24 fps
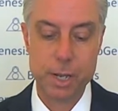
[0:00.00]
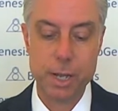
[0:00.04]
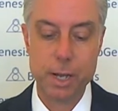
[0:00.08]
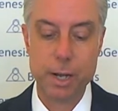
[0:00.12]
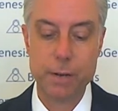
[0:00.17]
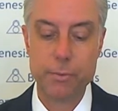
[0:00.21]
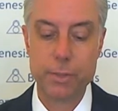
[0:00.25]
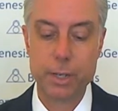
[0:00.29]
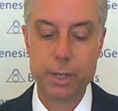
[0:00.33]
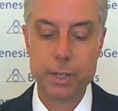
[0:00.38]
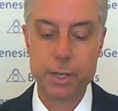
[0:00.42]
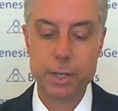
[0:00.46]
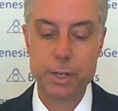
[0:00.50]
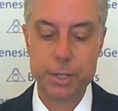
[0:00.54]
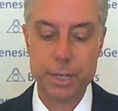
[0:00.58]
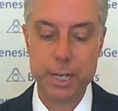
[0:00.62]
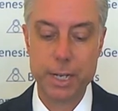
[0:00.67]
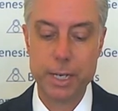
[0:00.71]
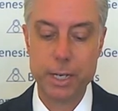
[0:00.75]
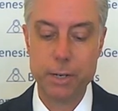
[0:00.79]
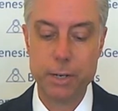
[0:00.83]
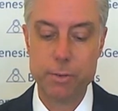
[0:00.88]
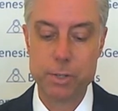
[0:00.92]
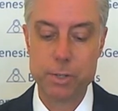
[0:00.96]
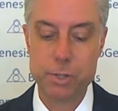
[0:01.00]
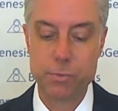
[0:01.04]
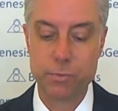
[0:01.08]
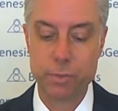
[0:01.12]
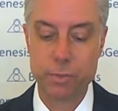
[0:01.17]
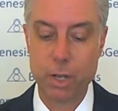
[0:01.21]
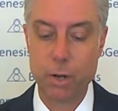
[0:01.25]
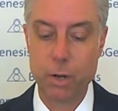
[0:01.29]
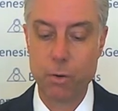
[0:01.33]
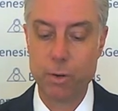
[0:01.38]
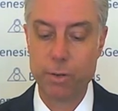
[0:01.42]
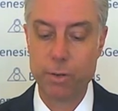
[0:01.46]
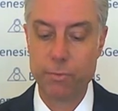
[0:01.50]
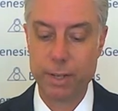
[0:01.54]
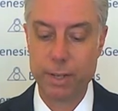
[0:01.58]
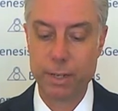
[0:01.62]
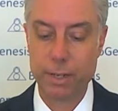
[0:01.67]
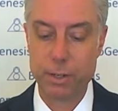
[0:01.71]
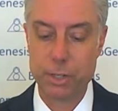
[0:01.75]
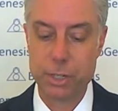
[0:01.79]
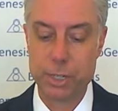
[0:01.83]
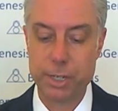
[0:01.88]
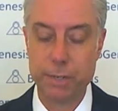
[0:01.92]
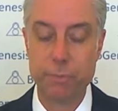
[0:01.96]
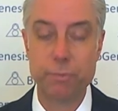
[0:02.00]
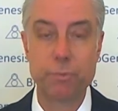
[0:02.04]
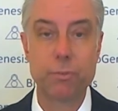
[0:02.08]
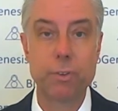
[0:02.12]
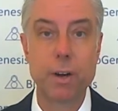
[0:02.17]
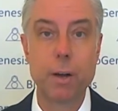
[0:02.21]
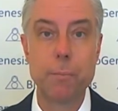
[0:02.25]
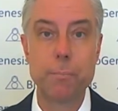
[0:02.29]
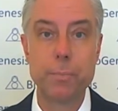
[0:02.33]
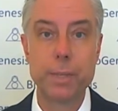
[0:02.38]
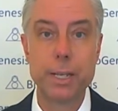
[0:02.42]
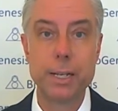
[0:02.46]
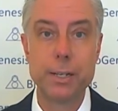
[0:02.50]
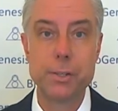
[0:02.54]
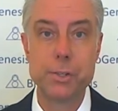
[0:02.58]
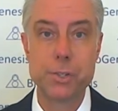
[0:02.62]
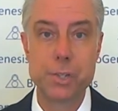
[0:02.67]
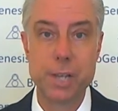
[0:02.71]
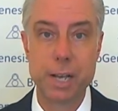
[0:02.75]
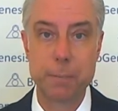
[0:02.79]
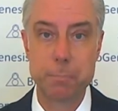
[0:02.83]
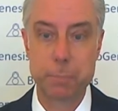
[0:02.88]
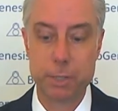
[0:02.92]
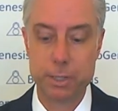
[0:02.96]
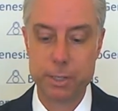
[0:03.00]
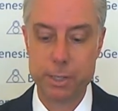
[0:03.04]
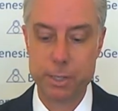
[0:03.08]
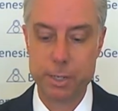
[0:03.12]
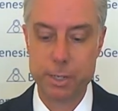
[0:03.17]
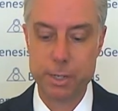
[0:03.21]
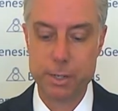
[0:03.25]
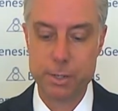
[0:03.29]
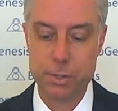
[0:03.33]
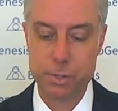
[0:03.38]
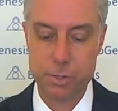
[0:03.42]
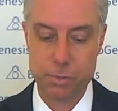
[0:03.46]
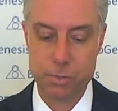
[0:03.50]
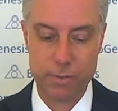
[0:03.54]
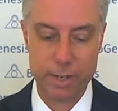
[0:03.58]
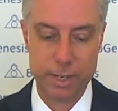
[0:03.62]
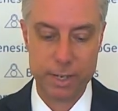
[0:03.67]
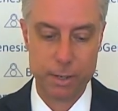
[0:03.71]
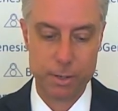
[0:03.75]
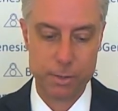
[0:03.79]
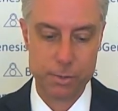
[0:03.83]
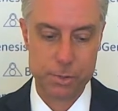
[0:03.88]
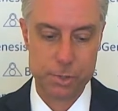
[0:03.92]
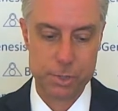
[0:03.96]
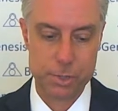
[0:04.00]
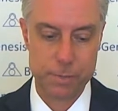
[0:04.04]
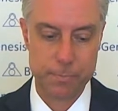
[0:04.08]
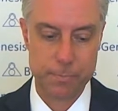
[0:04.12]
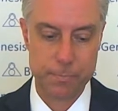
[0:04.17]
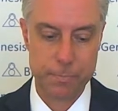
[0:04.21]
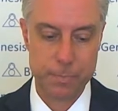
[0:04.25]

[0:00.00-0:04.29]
of the continuous flow of energy from the inception spheres.